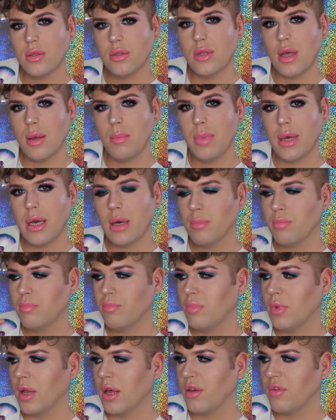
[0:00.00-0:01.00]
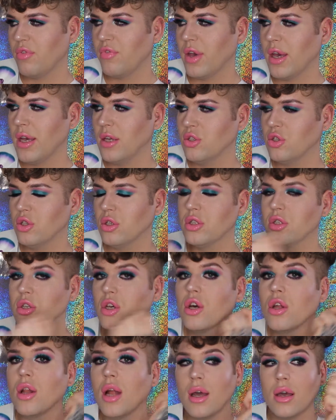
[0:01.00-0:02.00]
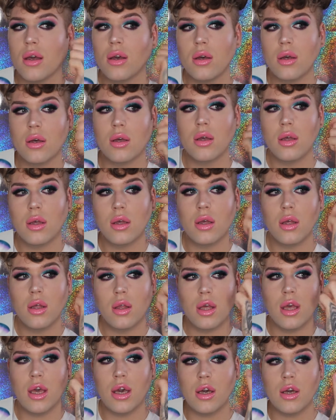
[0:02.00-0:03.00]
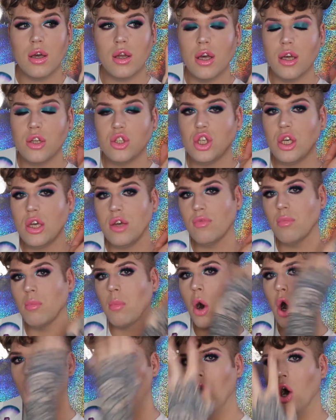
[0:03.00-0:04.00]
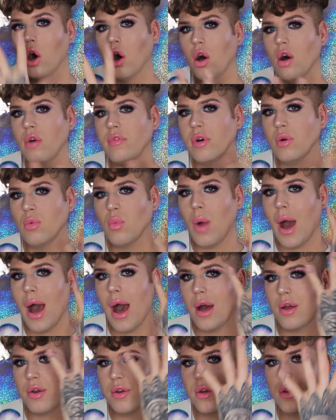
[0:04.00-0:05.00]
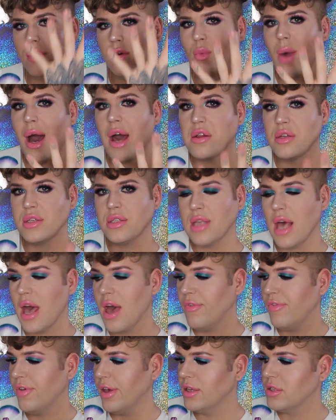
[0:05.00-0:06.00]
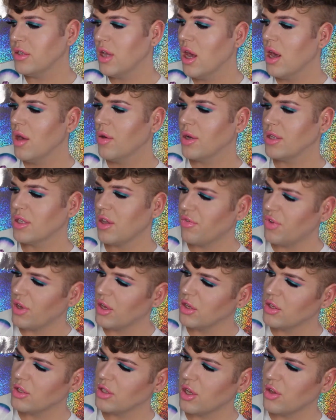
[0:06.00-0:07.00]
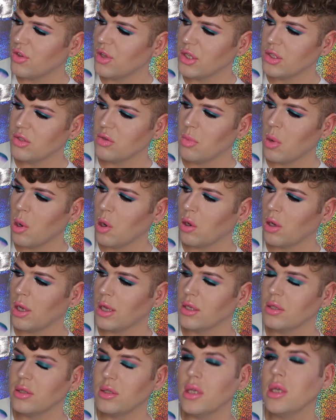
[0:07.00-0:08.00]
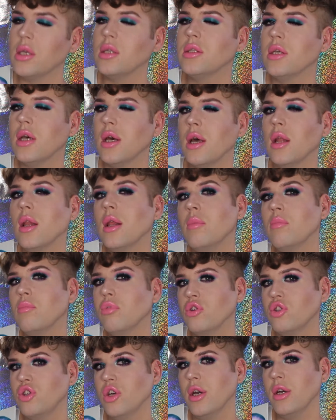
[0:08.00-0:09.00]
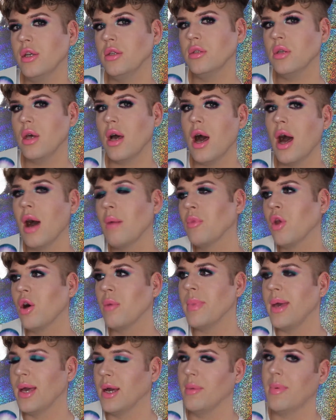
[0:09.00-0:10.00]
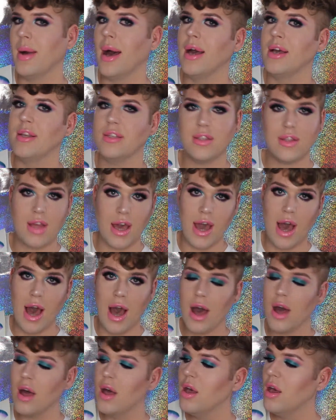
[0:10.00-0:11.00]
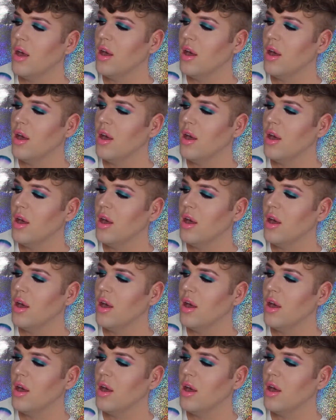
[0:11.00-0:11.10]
and bigger like thingies, just so like it can achieve more of a wider surface, because I feel as though these are more like detailing brushes. I'm not a makeup artist, they are.